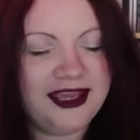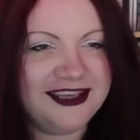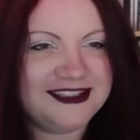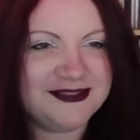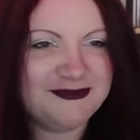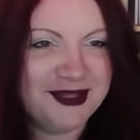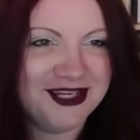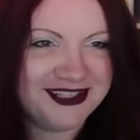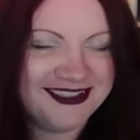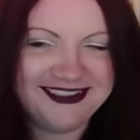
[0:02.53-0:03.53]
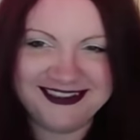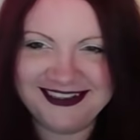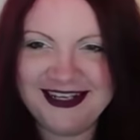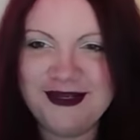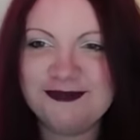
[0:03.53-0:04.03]
Hi guys. This
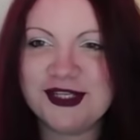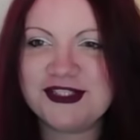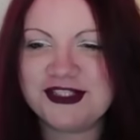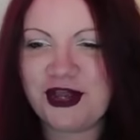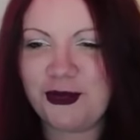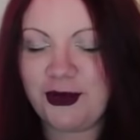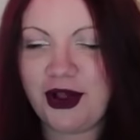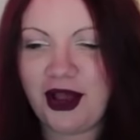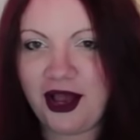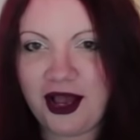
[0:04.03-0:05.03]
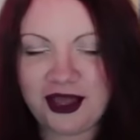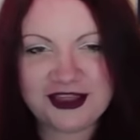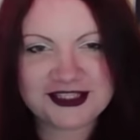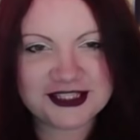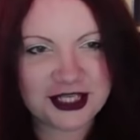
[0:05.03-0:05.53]

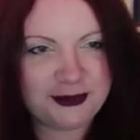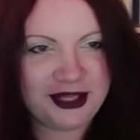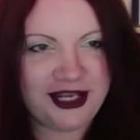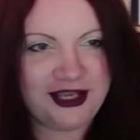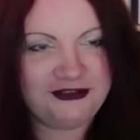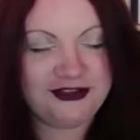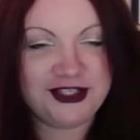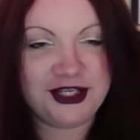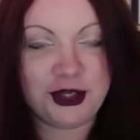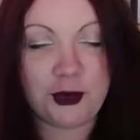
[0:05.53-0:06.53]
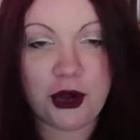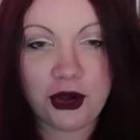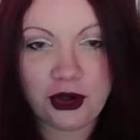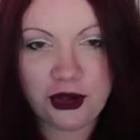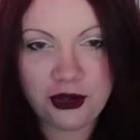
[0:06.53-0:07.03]
is going to be a live video
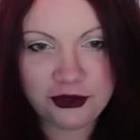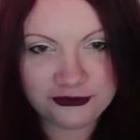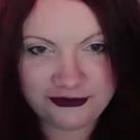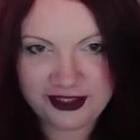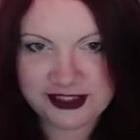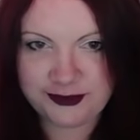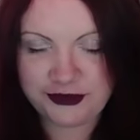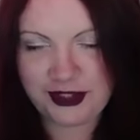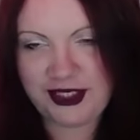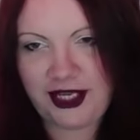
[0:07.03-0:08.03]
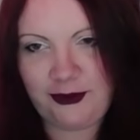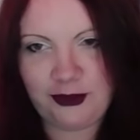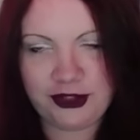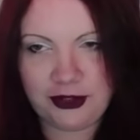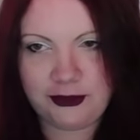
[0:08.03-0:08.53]
on Facebook and I
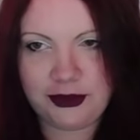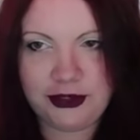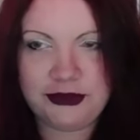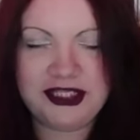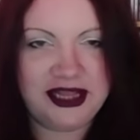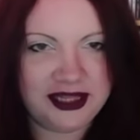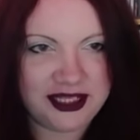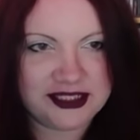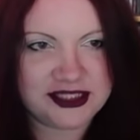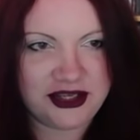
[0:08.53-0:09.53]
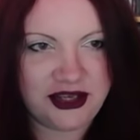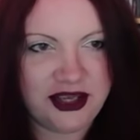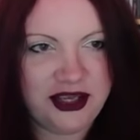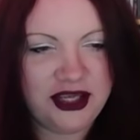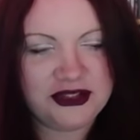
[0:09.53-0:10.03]
will upload it later
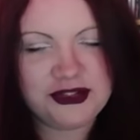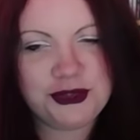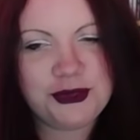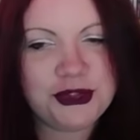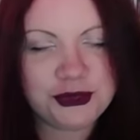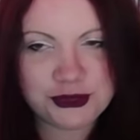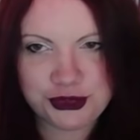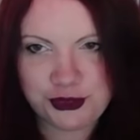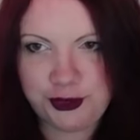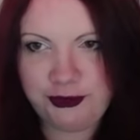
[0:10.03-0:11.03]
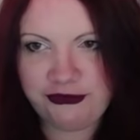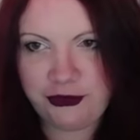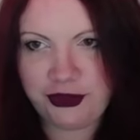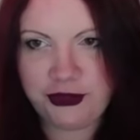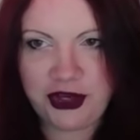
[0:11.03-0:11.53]
to YouTube
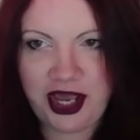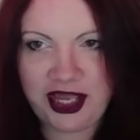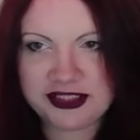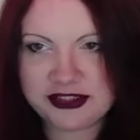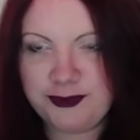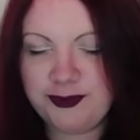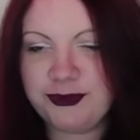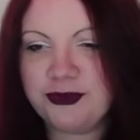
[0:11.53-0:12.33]
for you guys.